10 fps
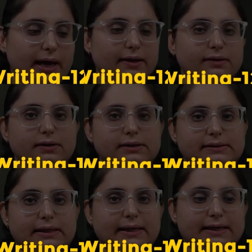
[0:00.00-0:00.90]
and
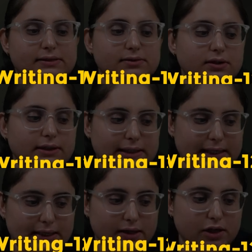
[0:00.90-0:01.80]
listening gets
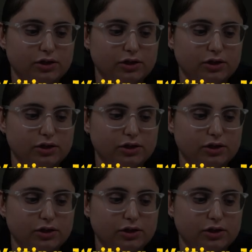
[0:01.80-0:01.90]
13.